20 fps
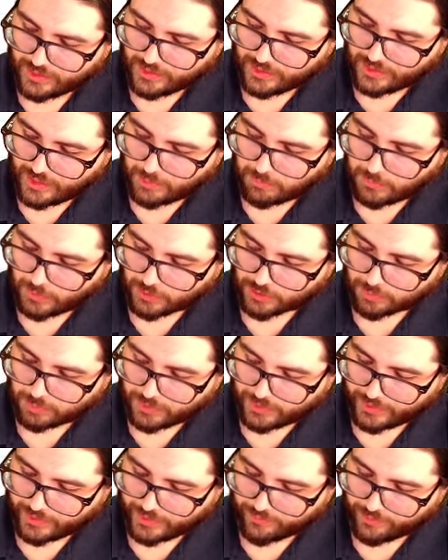I'll multiply
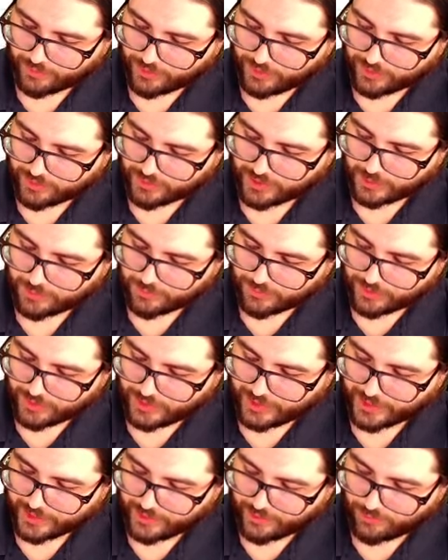everything times
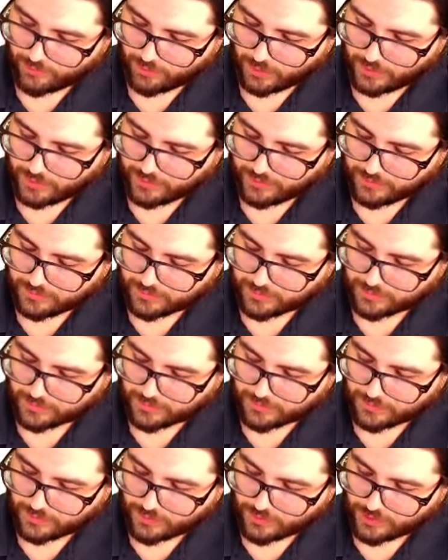-1
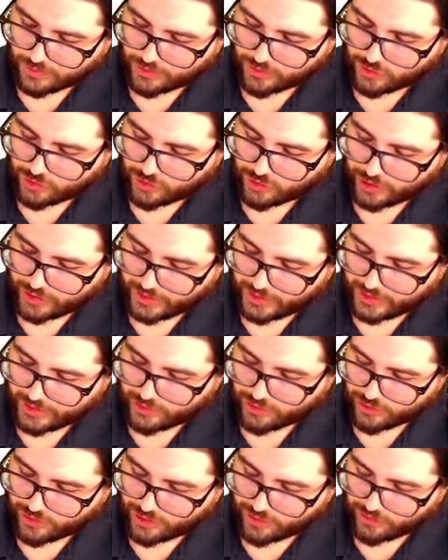to
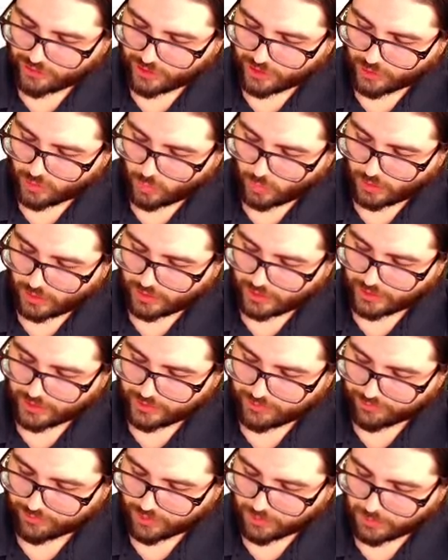change this inequality
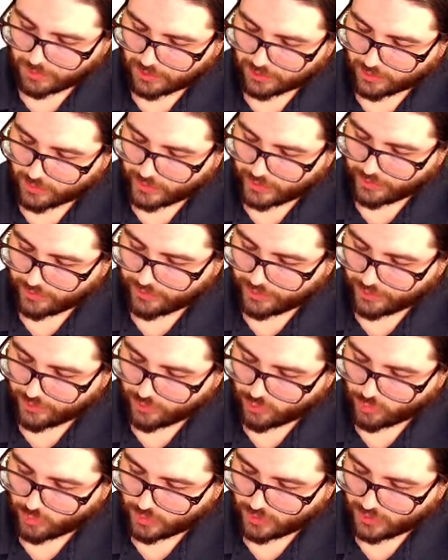from a greater than
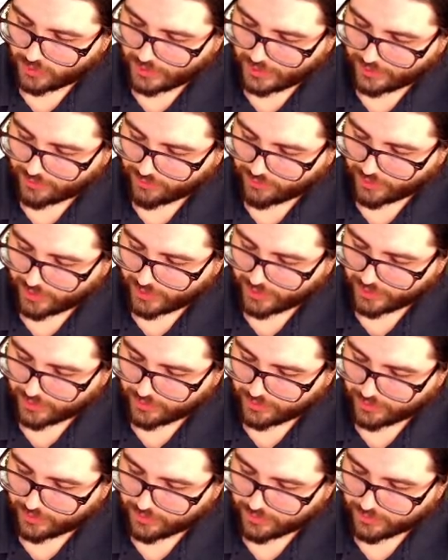to a less
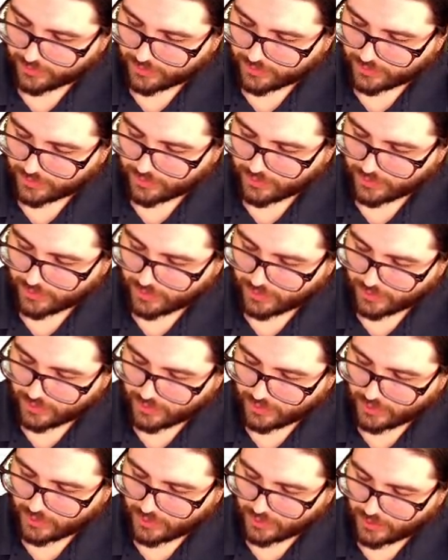than.
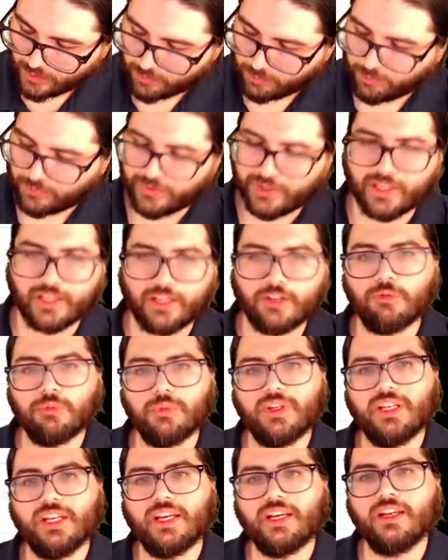That gives me a
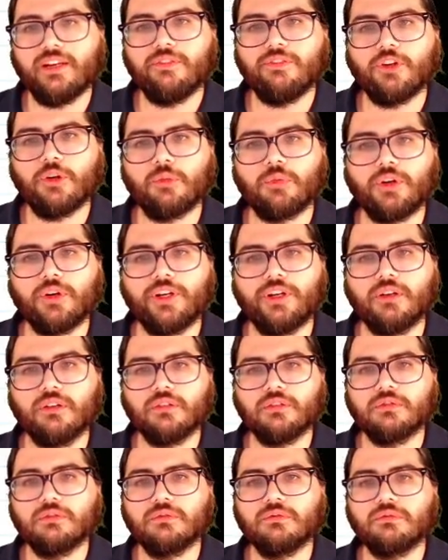negative number here.
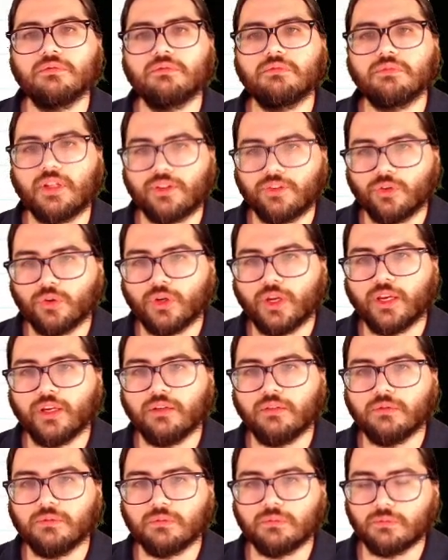It's okay.
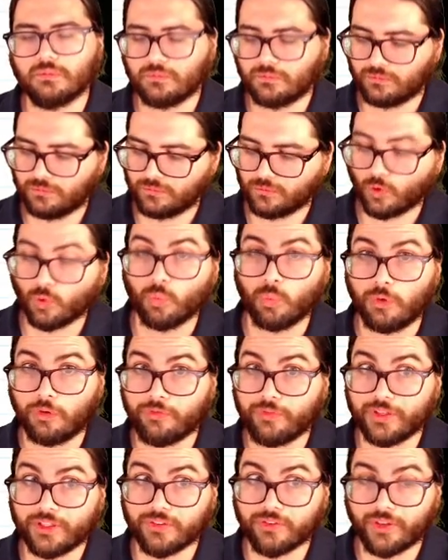We'll
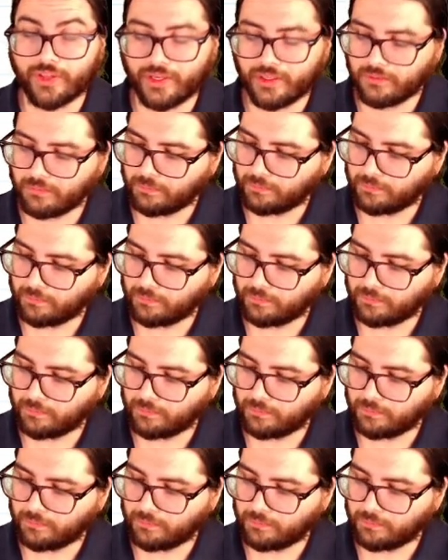fix that.